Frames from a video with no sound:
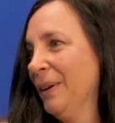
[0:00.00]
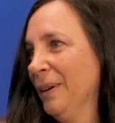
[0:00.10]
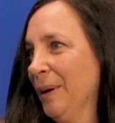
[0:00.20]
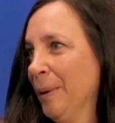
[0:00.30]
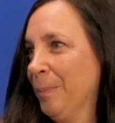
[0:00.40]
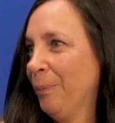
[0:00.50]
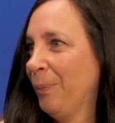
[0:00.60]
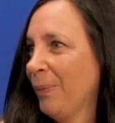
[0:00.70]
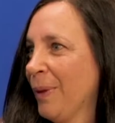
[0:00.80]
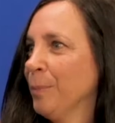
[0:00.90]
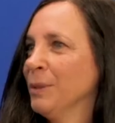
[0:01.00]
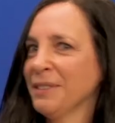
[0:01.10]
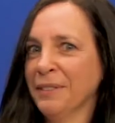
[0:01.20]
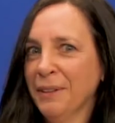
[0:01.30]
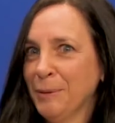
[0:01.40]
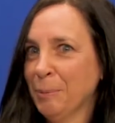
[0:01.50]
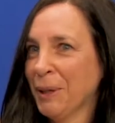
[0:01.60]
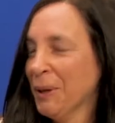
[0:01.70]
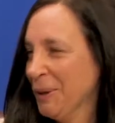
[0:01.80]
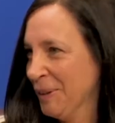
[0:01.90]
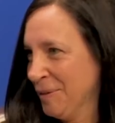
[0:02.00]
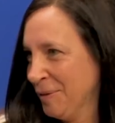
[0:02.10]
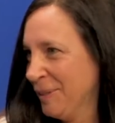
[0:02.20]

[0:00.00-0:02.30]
um, Miss um, Liz McCullough.